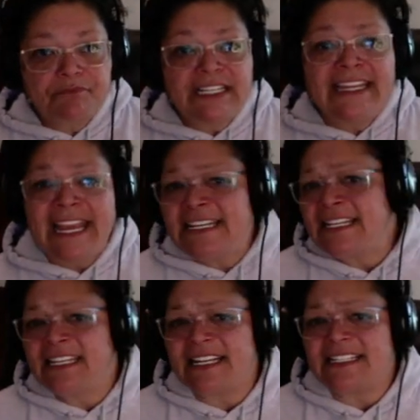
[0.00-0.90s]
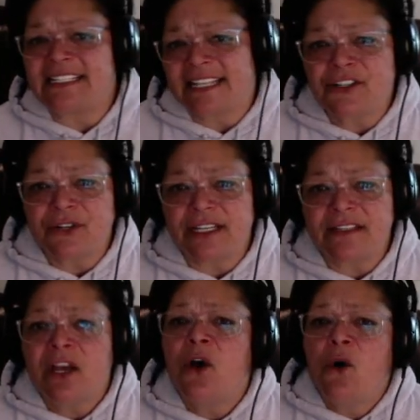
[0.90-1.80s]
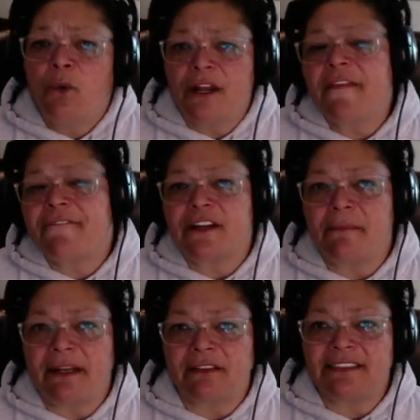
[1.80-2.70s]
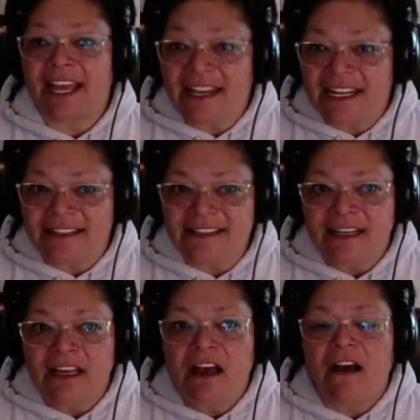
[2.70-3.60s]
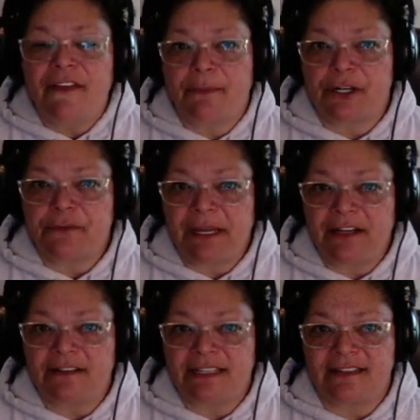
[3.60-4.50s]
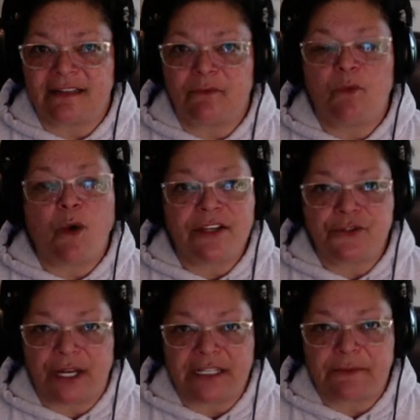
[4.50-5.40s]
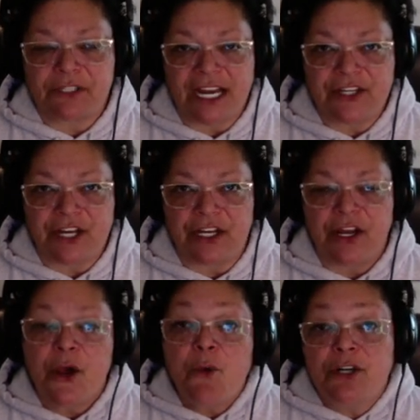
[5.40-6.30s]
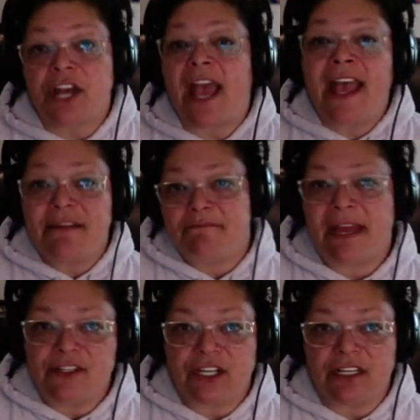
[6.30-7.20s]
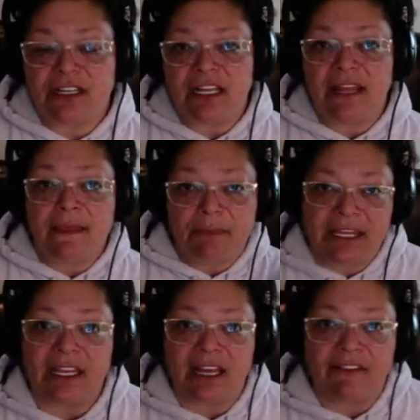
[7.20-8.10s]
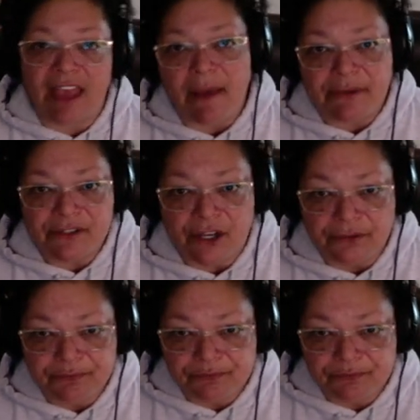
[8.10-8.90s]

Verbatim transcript: in the 18th and 19th centuries, one of the fundamental tenets of the British penal system was transportation, which I had mentioned in the beginning of the episode.